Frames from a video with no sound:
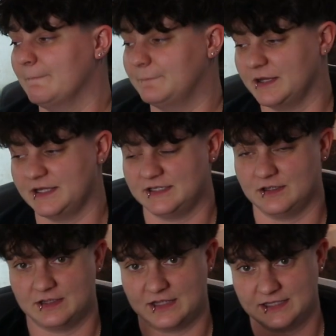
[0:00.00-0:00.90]
but
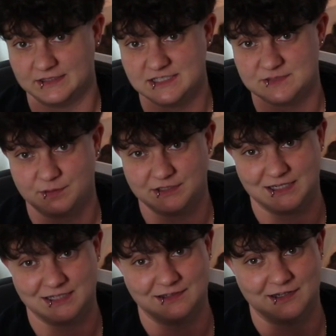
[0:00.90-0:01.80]
at least put it
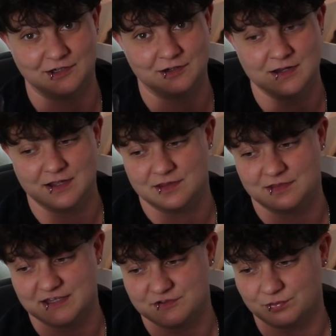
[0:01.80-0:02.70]
in there.
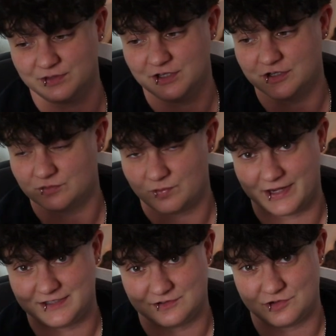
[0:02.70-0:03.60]
That's a really good
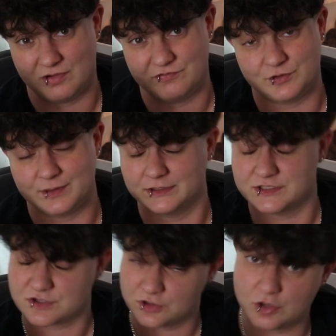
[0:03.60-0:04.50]
way to know if you're at
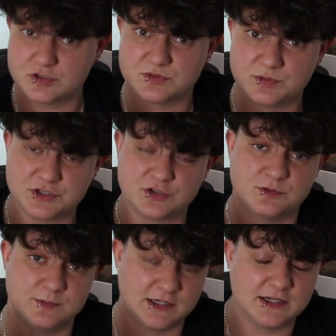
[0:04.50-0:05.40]
least close with your
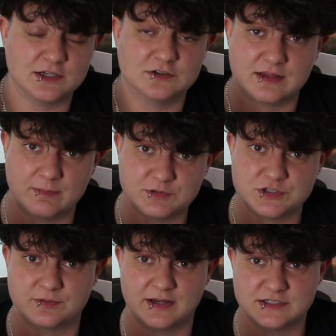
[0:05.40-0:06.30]
humidity, your
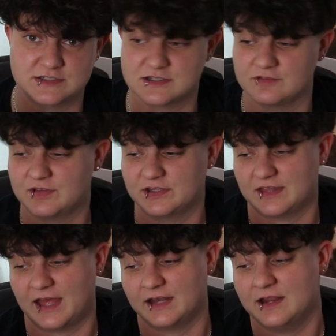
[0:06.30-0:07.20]
temperature range and stuff like
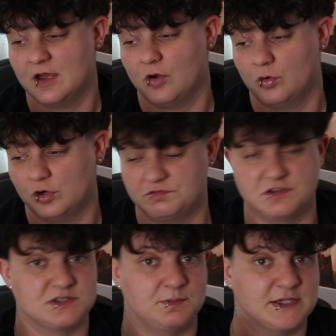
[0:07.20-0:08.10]
that, or if
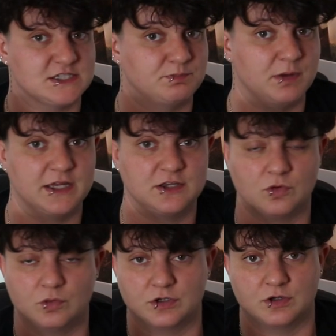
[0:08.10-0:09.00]
there's a big spike
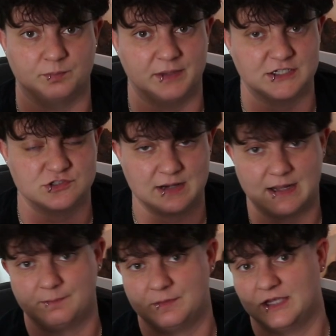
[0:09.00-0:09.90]
or a big
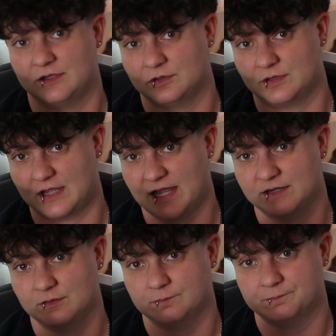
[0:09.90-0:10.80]
drop.
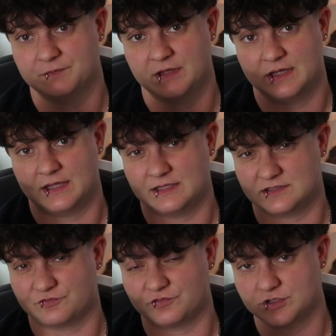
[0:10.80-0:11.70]
It's
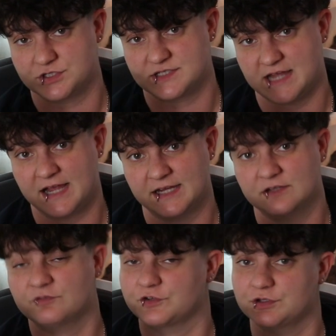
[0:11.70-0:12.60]
the first
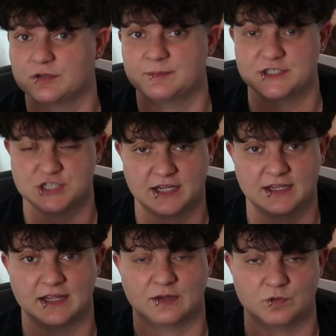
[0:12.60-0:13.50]
sign for you to be
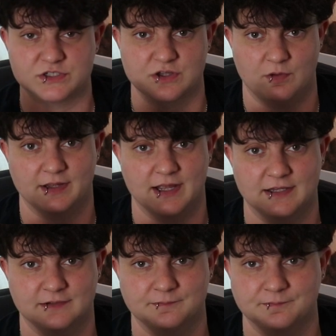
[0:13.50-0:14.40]
checking on what's going on.